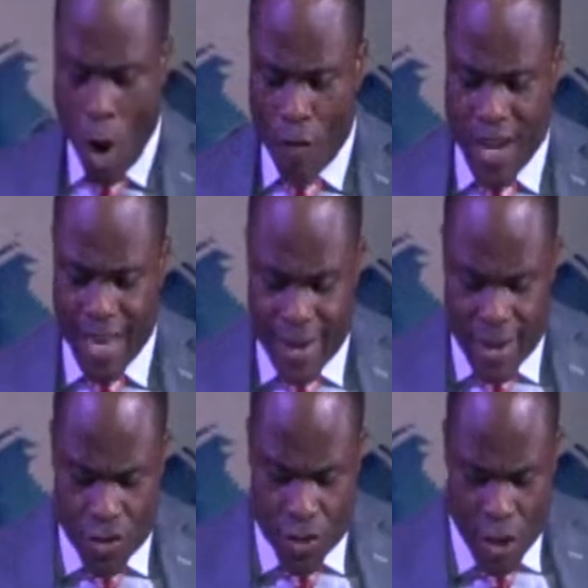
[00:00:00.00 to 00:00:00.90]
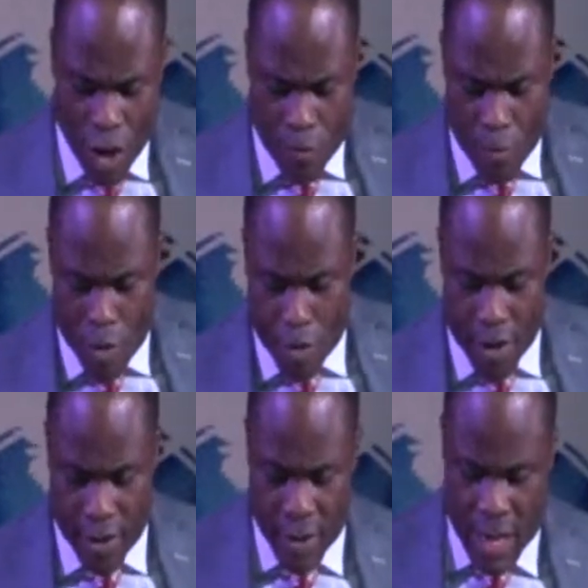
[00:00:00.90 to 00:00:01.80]
of the great tree of
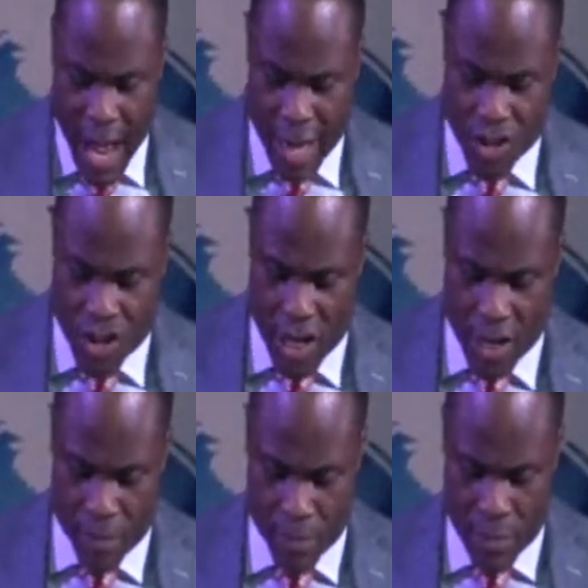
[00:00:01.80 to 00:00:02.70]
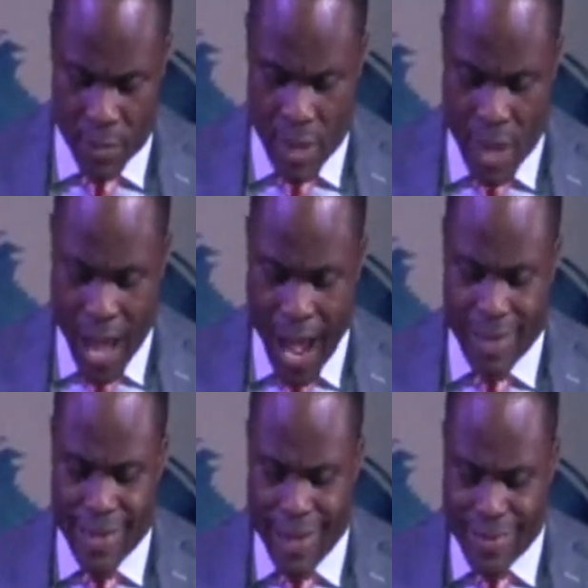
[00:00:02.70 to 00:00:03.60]
Moreh at Shechem.
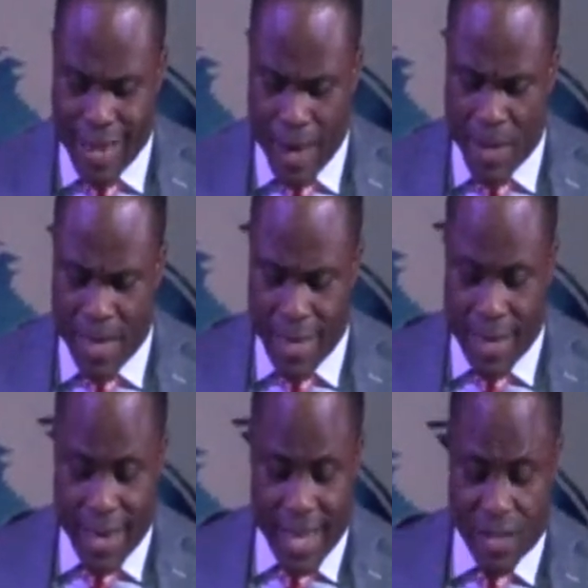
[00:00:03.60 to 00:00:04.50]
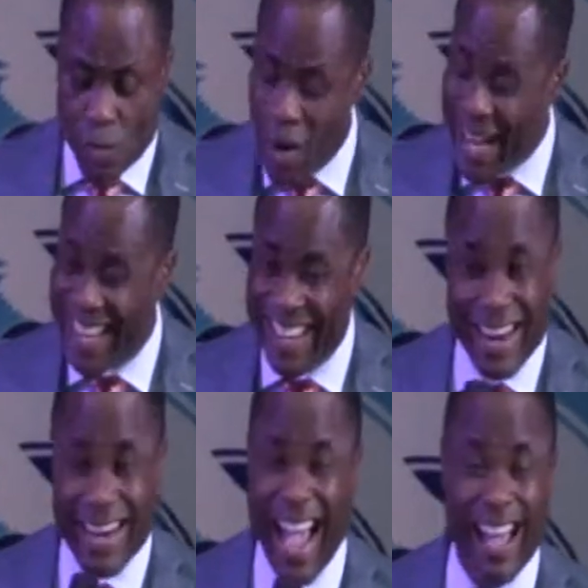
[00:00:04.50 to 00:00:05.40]
At that time, the Canaanites were in
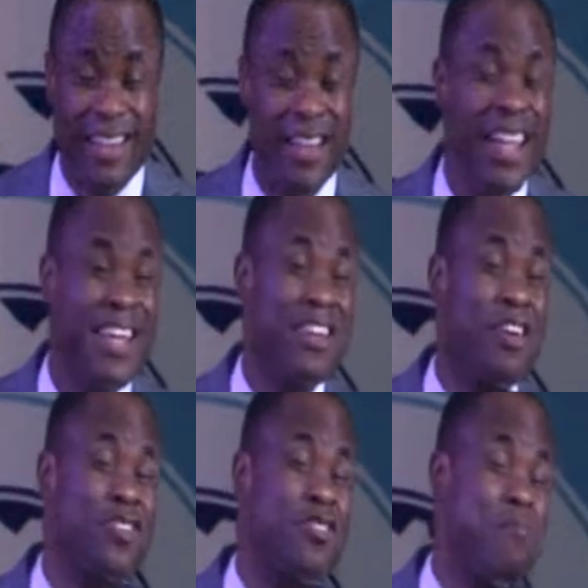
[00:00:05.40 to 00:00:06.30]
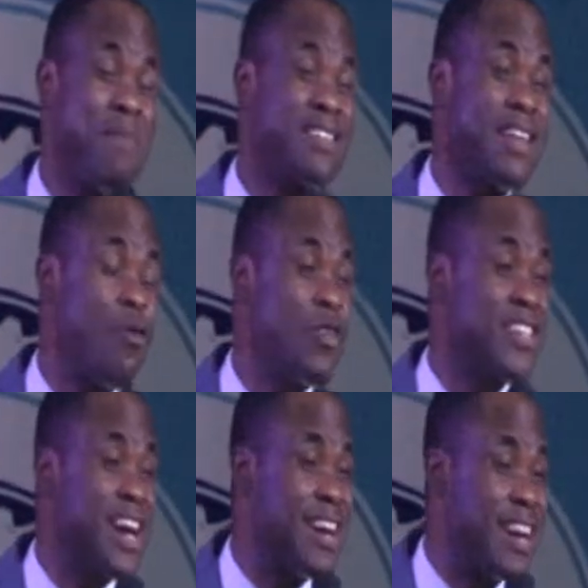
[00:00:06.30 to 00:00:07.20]
the land. It does not matter
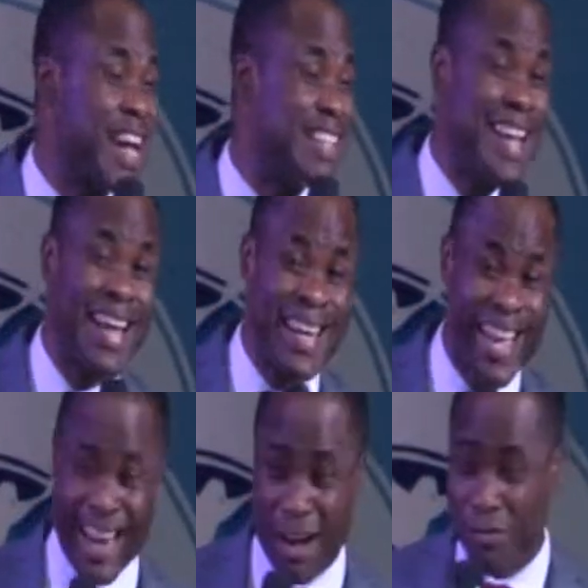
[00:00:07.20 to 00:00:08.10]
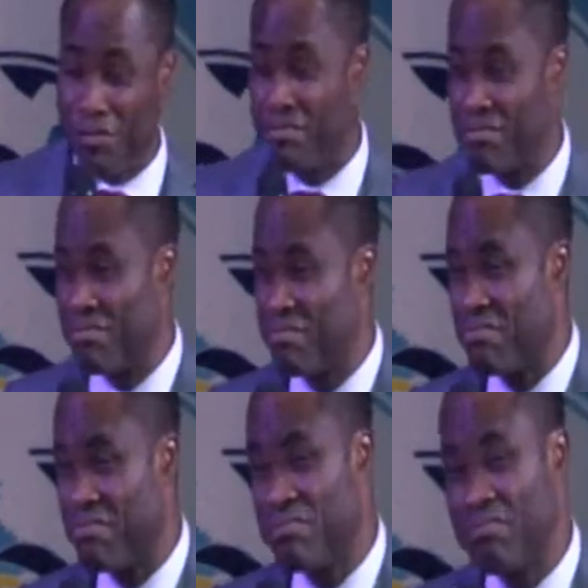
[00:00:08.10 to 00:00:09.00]
which Canaanites are there now.
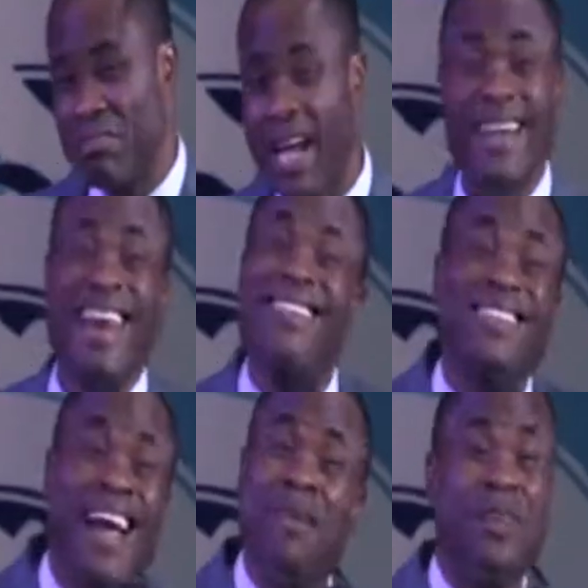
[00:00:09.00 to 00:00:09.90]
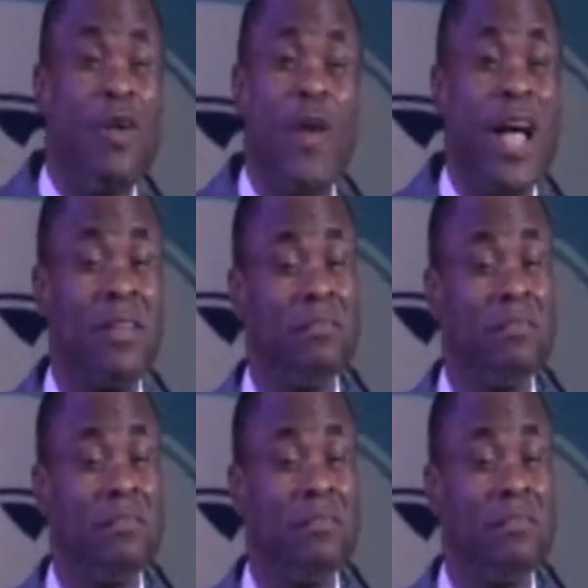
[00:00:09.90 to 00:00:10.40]
At that time, they were.